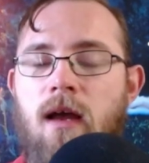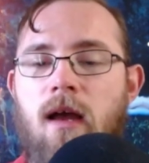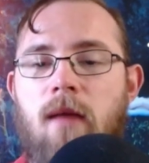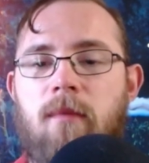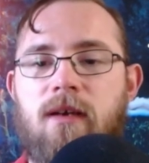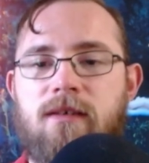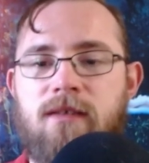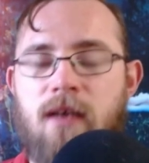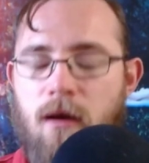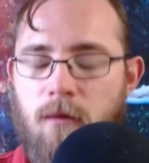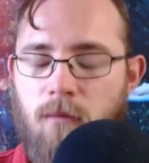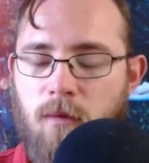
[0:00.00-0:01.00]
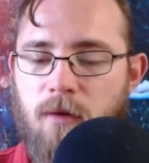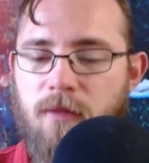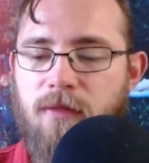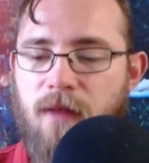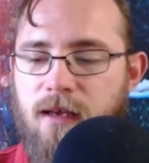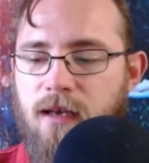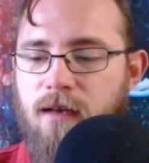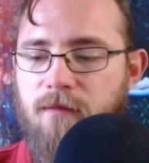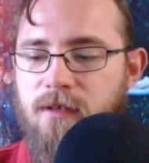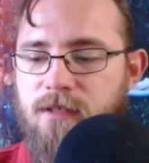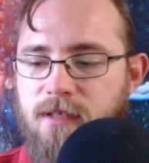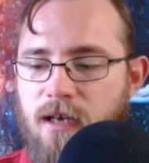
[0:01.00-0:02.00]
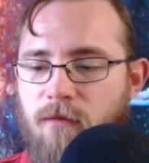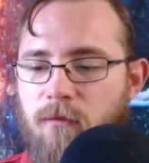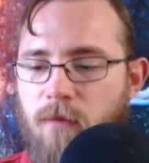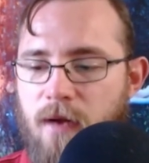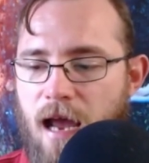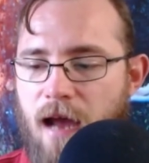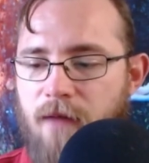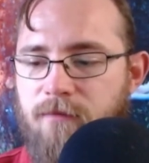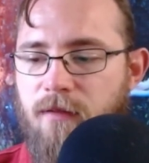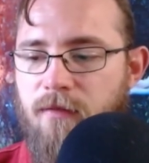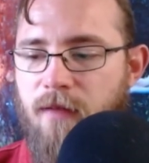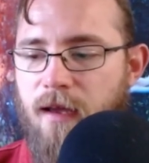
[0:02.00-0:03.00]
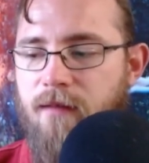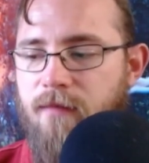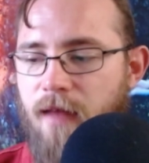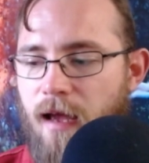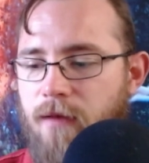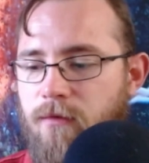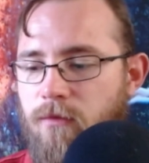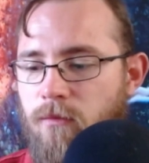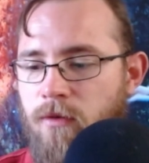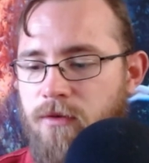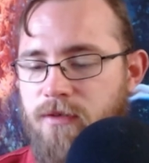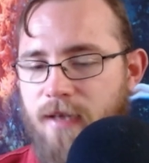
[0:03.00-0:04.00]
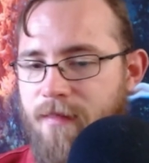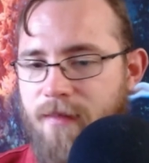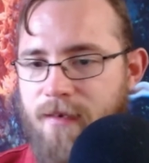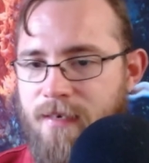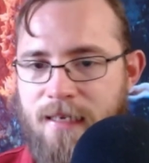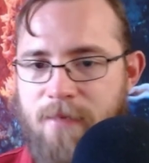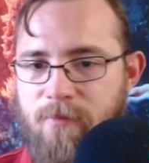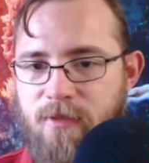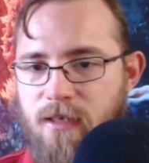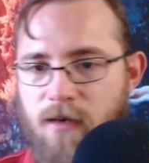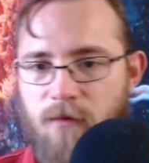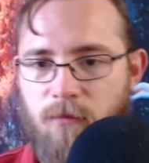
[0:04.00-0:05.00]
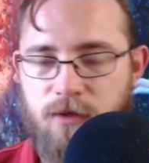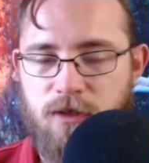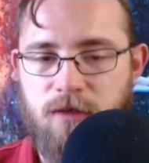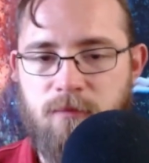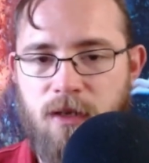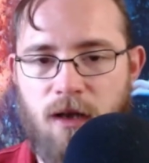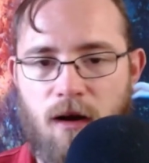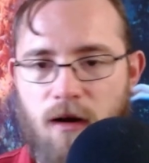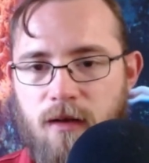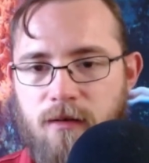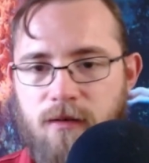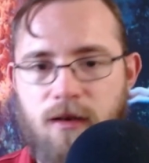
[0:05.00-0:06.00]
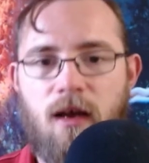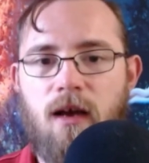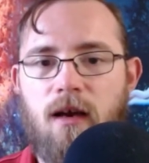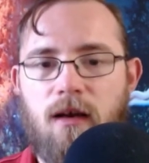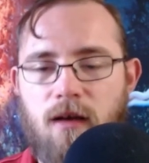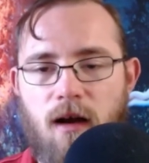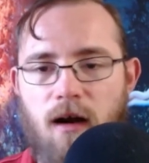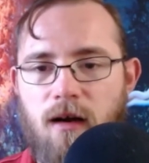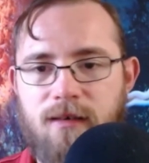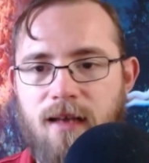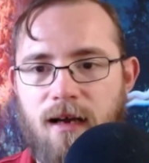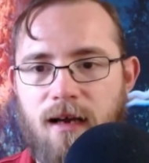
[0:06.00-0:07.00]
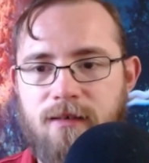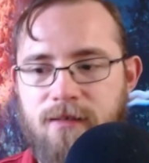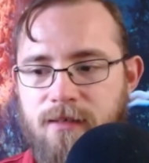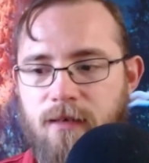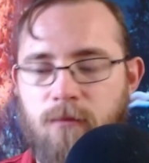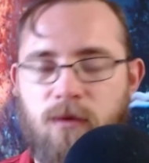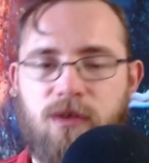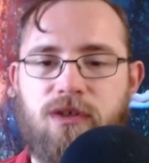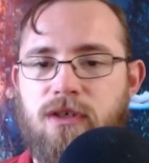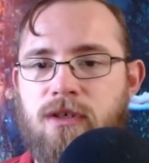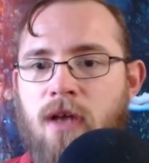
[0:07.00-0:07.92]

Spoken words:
Because when we're thinking of the self, we have to think that there's like the deep self, which is beyond cognizing, which is